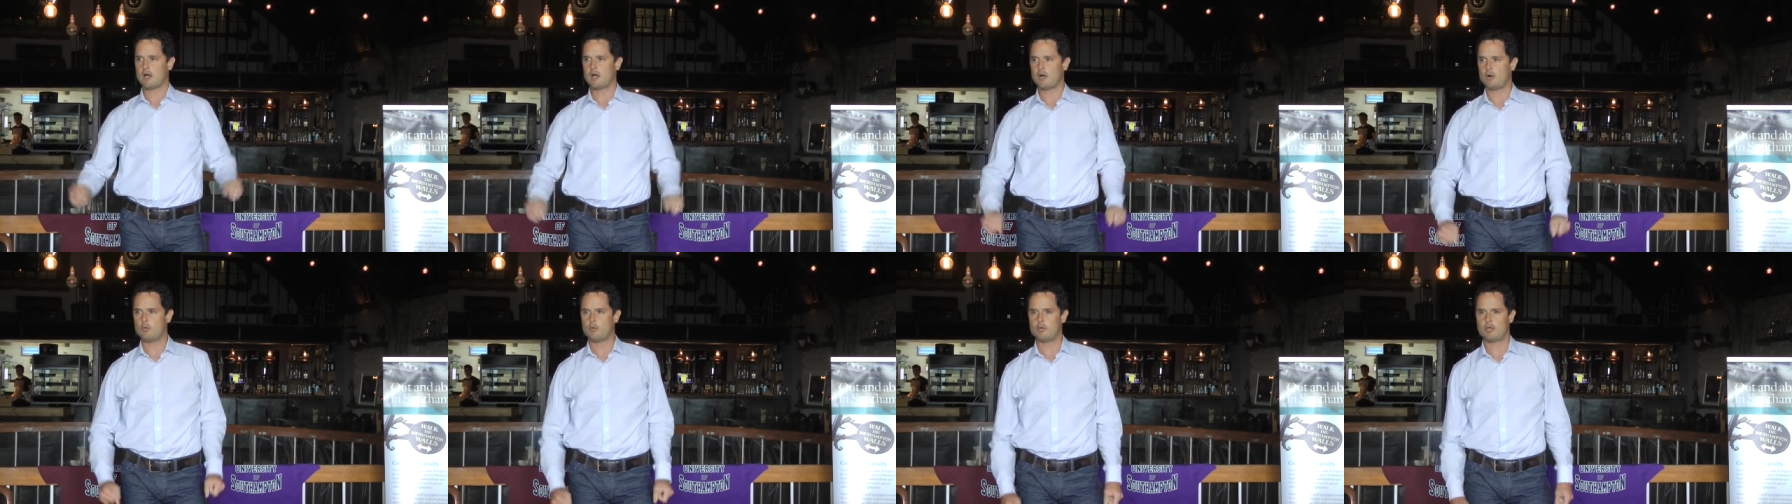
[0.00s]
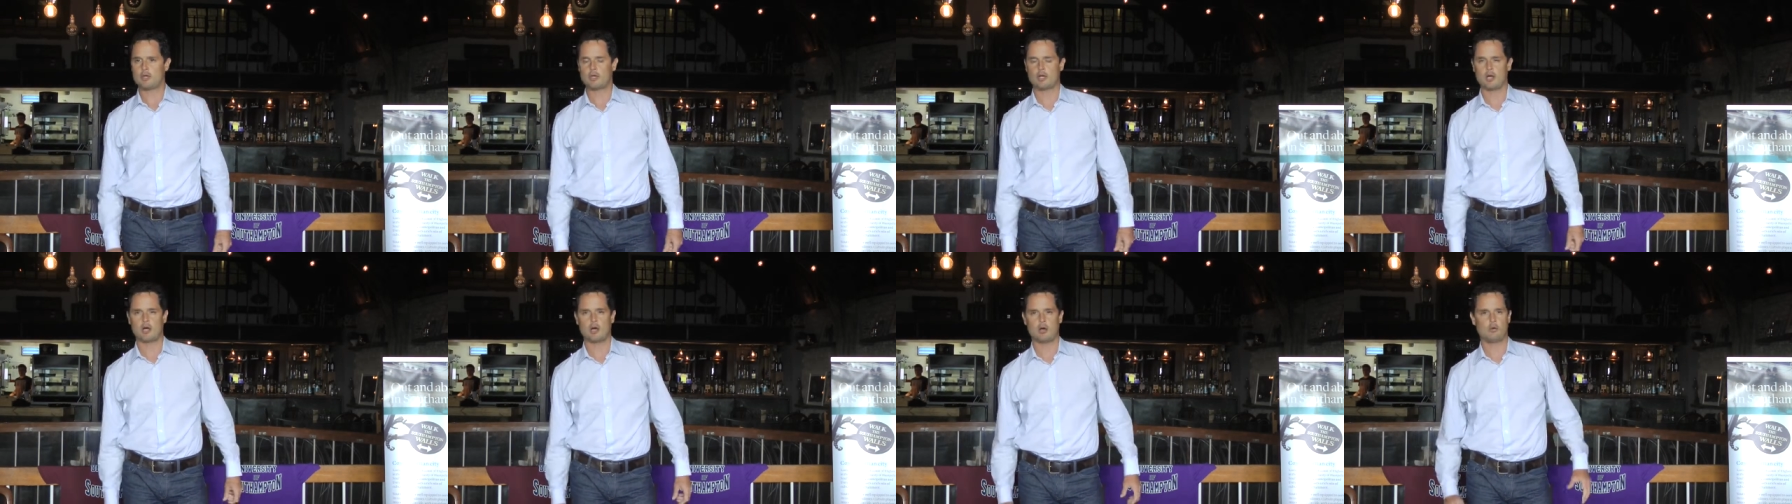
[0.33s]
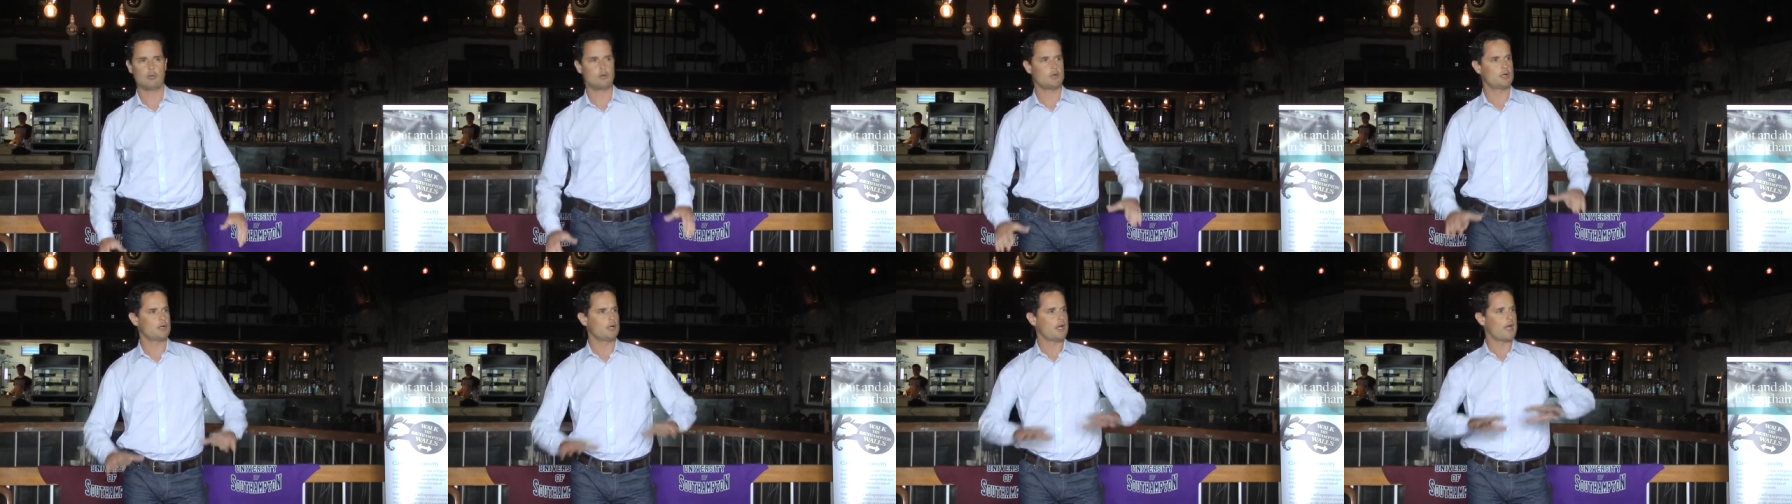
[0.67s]
our,
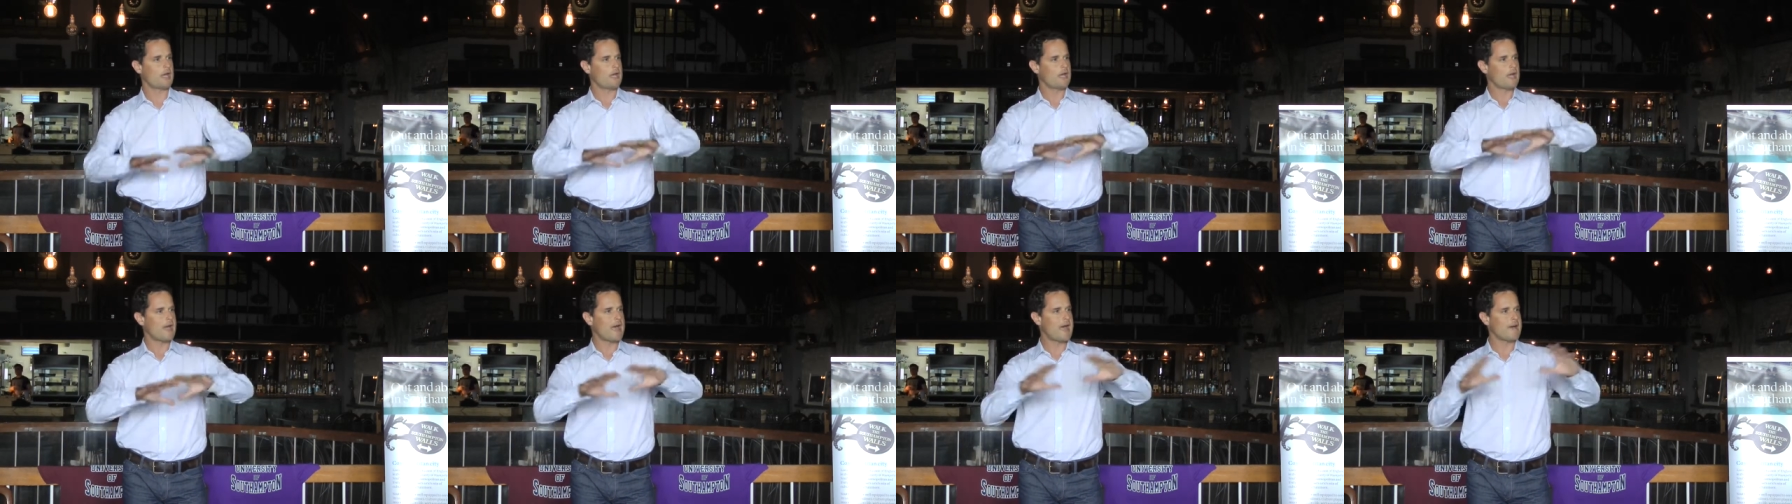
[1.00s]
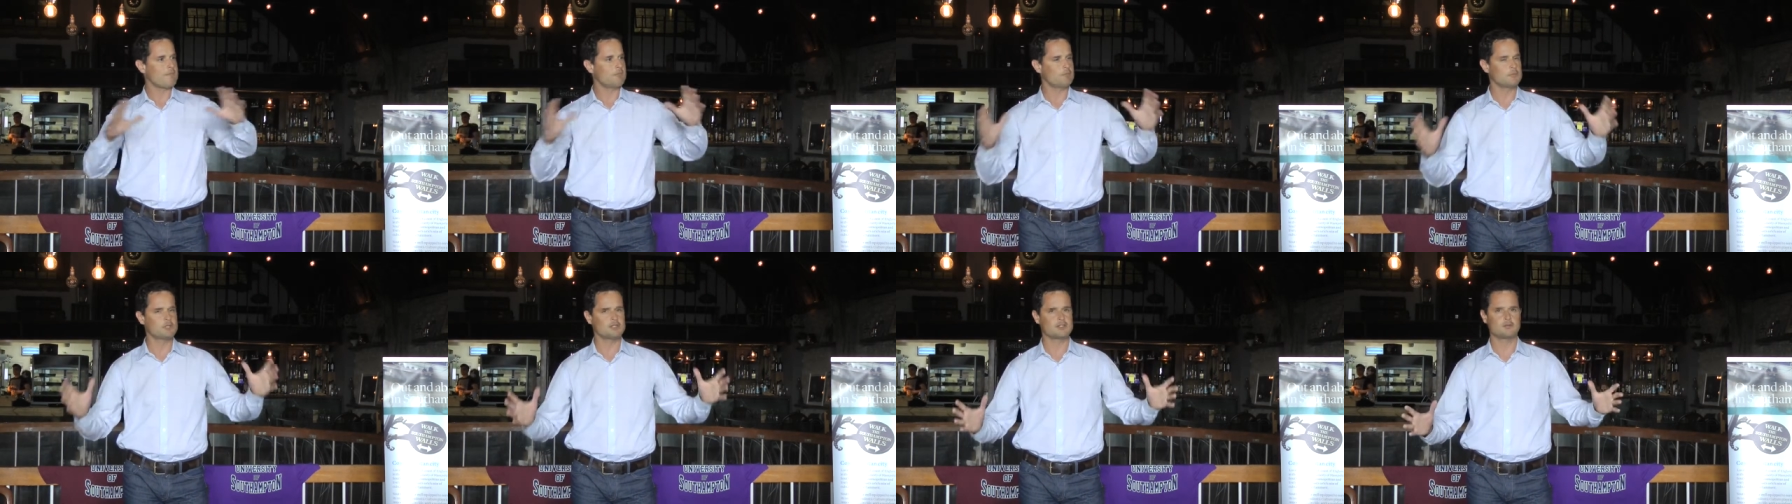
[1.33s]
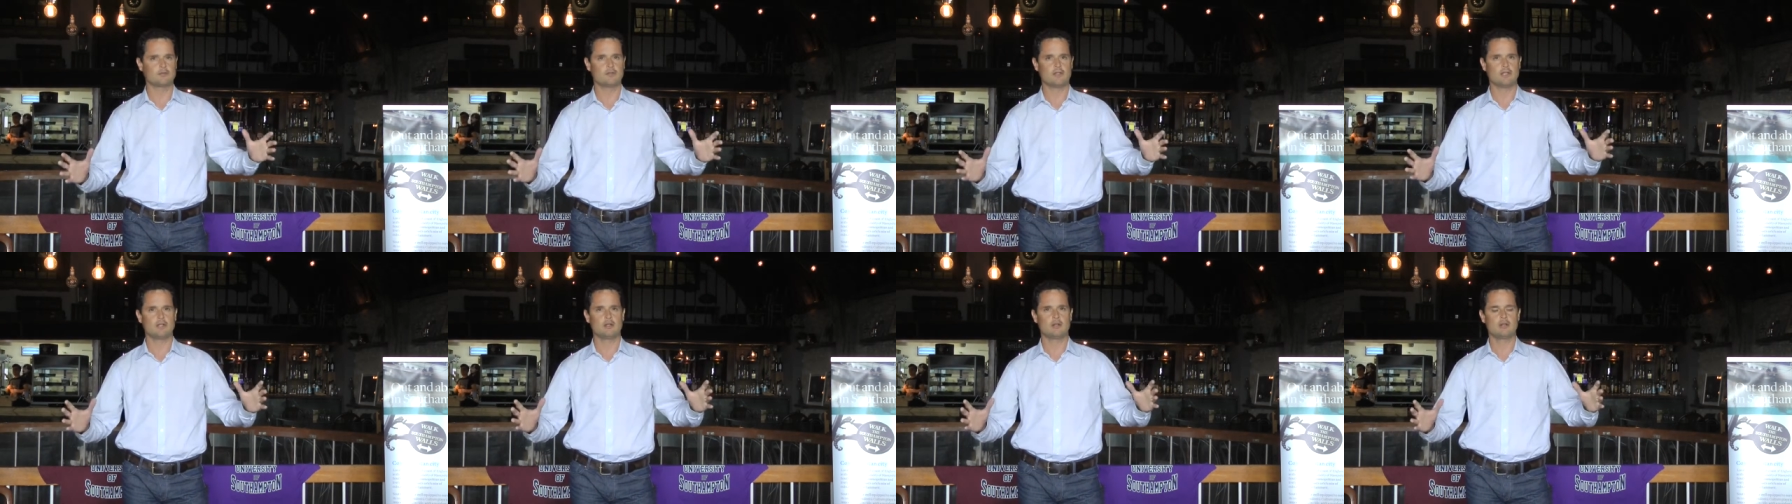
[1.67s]
our uh,
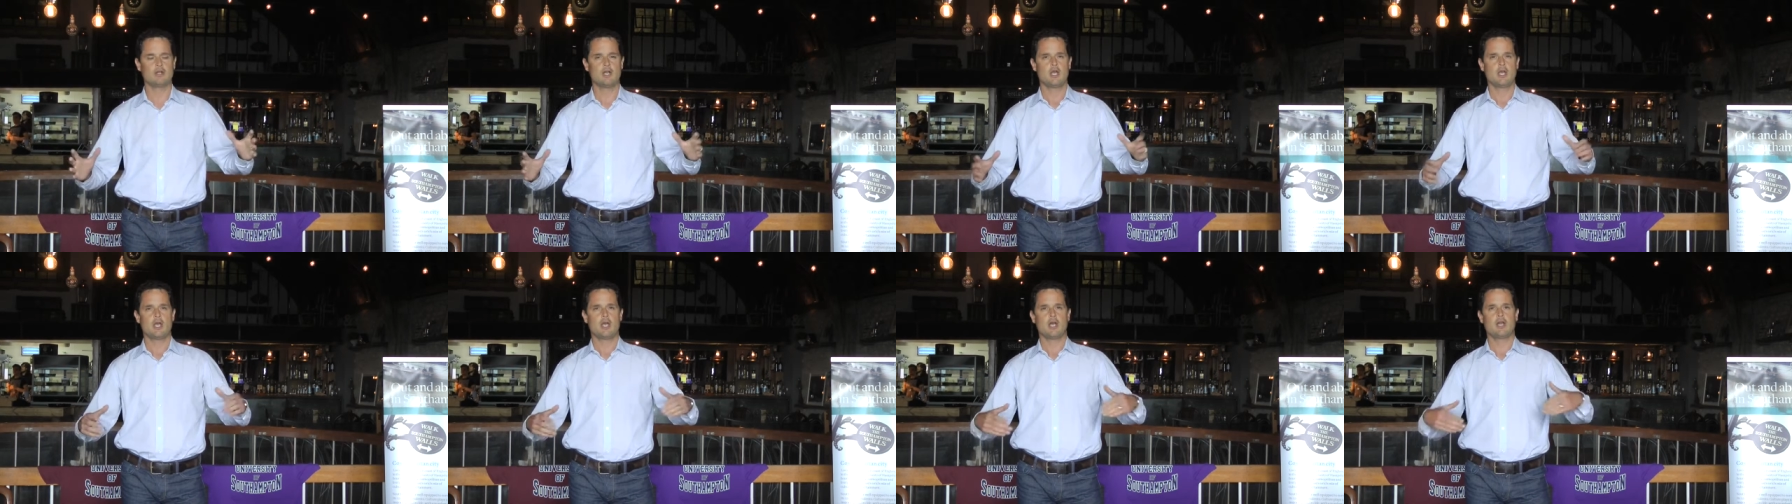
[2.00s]
atmosphere,